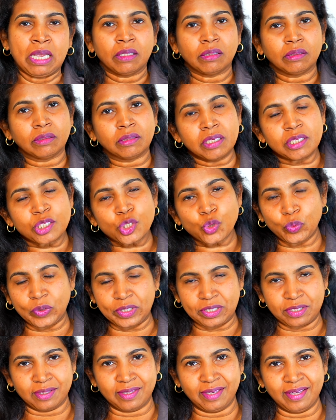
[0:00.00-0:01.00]
This
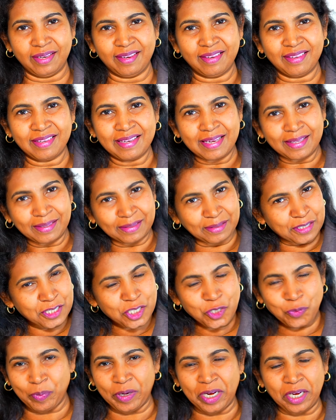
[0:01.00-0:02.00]
victory,
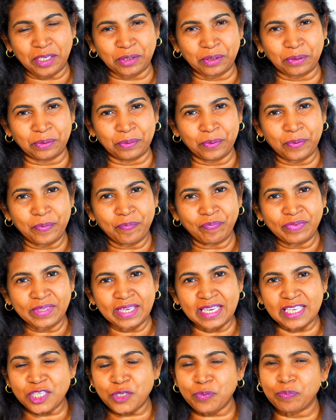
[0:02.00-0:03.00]
this breakthrough
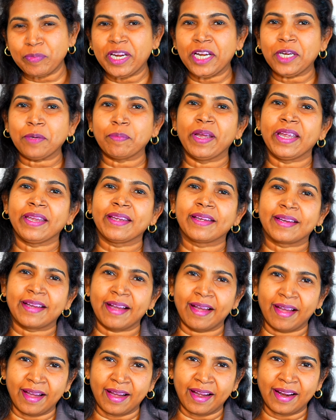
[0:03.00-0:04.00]
is made by
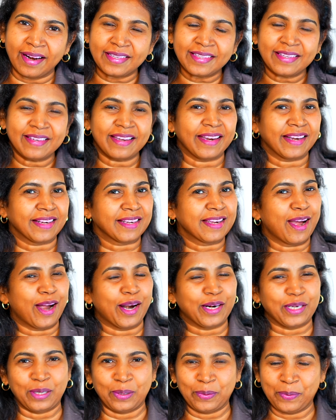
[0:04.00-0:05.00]
God and
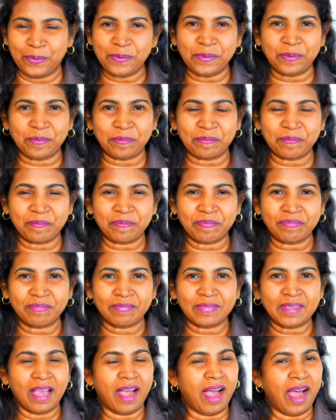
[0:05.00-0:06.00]
God alone.
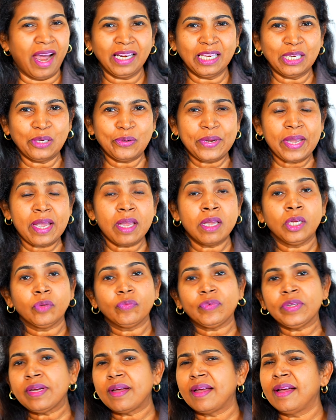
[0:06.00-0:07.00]
Hallelujah.
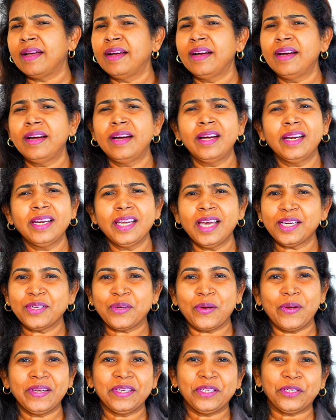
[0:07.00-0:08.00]
We all are
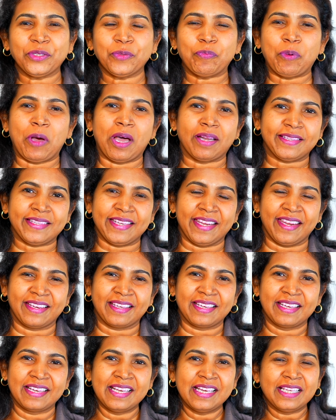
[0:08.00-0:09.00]
going to
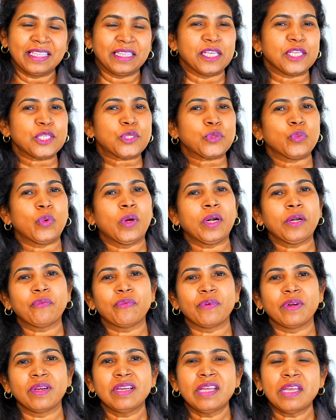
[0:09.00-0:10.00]
partake this
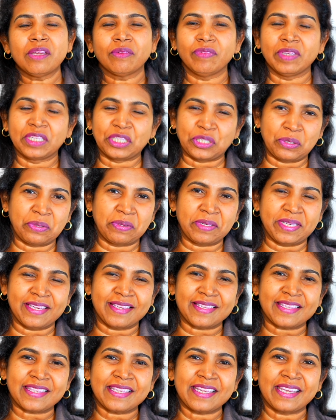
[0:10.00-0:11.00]
wonderful
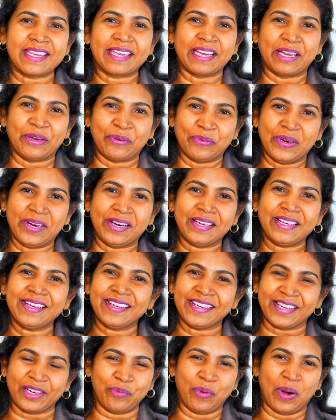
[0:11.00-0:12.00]
victorious award
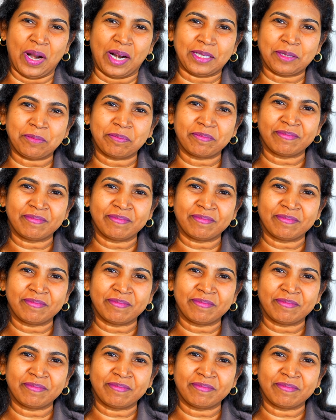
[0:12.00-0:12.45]
and reward.